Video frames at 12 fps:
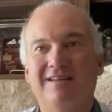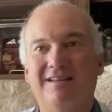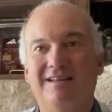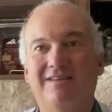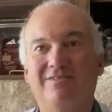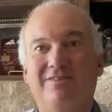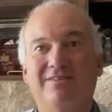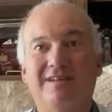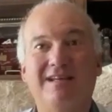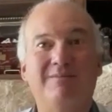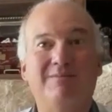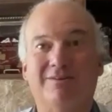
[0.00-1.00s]
is your
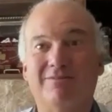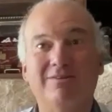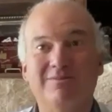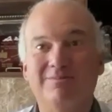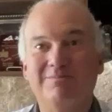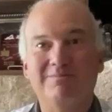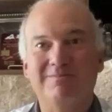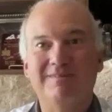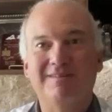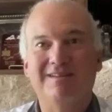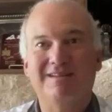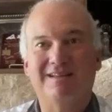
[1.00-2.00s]
team, your crew.
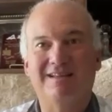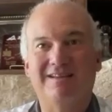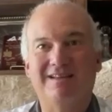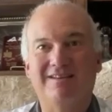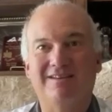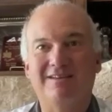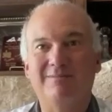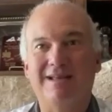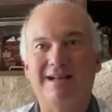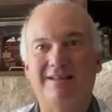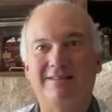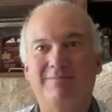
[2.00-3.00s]
You may
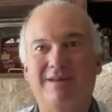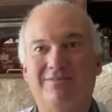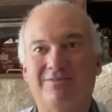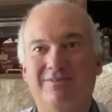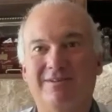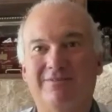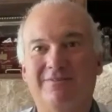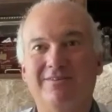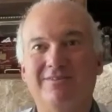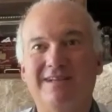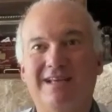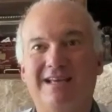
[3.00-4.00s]
not have the best crew the
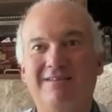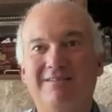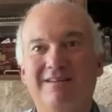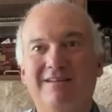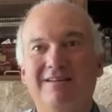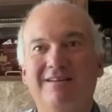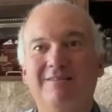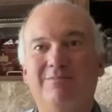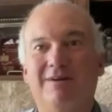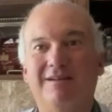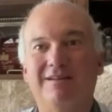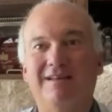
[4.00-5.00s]
first day,
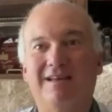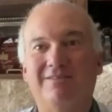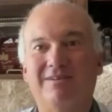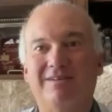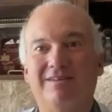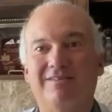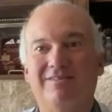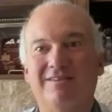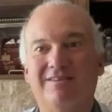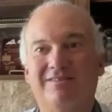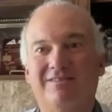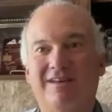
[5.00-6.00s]
but as we
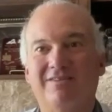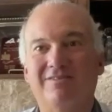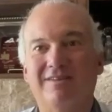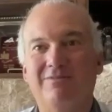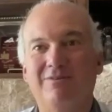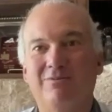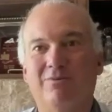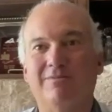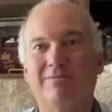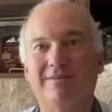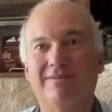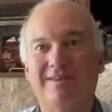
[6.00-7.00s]
discussed, if you
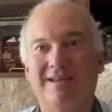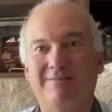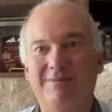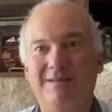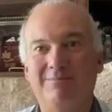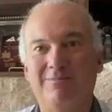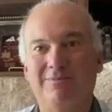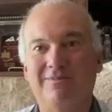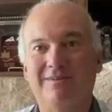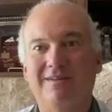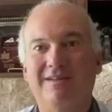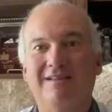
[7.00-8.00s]
work with the same
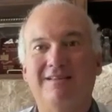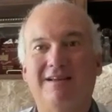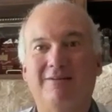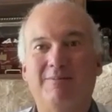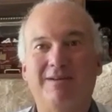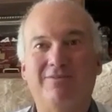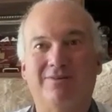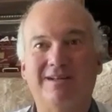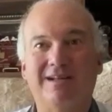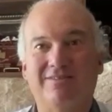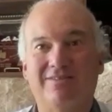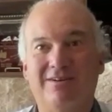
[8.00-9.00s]
people, everybody sort of
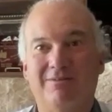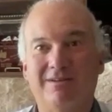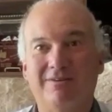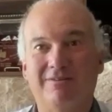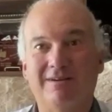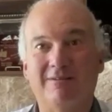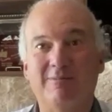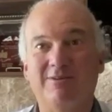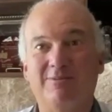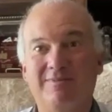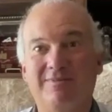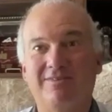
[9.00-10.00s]
gets to know what they're doing,
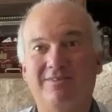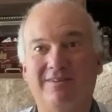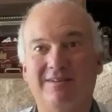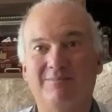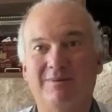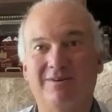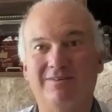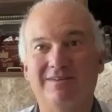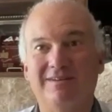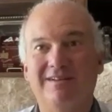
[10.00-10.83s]
everybody's positioned on the boat,